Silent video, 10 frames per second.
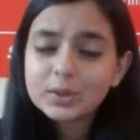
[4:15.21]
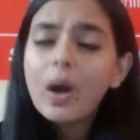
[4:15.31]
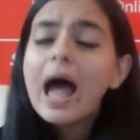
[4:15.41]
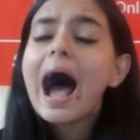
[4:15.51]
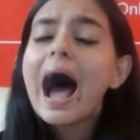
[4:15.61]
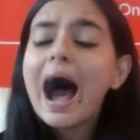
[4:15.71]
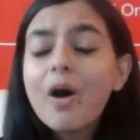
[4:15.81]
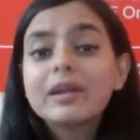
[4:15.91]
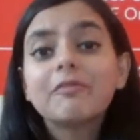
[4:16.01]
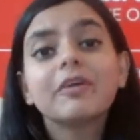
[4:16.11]
So
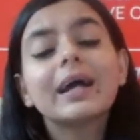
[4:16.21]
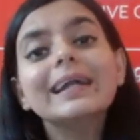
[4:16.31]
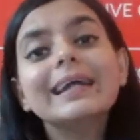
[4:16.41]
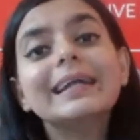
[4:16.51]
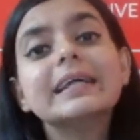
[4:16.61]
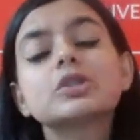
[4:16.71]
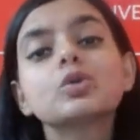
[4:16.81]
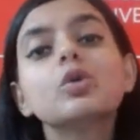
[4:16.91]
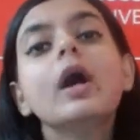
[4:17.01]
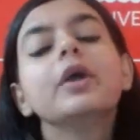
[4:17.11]
how difficult it is
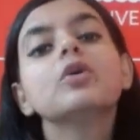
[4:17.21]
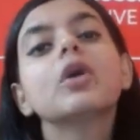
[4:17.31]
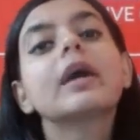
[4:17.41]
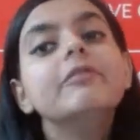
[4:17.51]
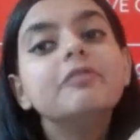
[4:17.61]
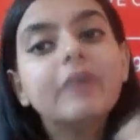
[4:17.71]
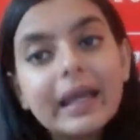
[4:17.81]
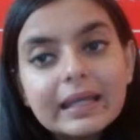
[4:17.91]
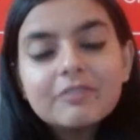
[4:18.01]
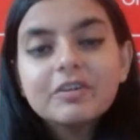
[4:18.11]
to convey
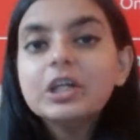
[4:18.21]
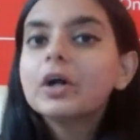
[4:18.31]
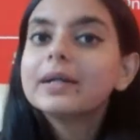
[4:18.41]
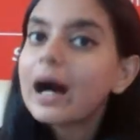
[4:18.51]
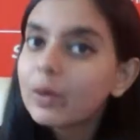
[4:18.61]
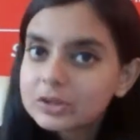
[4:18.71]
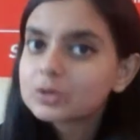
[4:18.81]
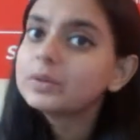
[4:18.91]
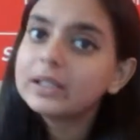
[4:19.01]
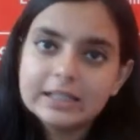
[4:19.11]
even your doubts
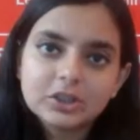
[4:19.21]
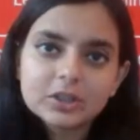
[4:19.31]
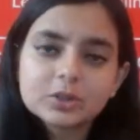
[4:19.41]
to the teacher.